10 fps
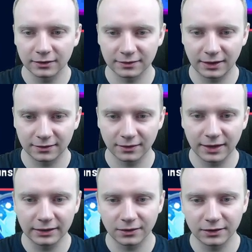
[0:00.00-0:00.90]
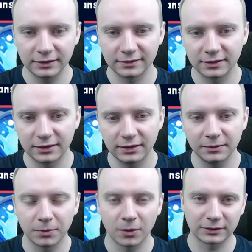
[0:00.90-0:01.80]
Translocator, it's really
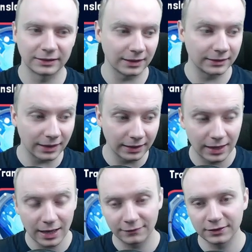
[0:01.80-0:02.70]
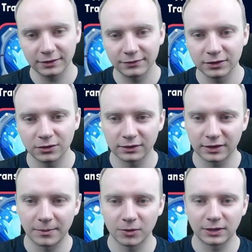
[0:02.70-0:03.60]
important, and I haven't even talked
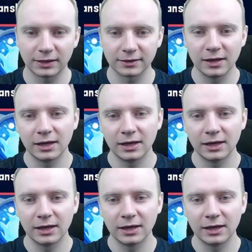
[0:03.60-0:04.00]
about that.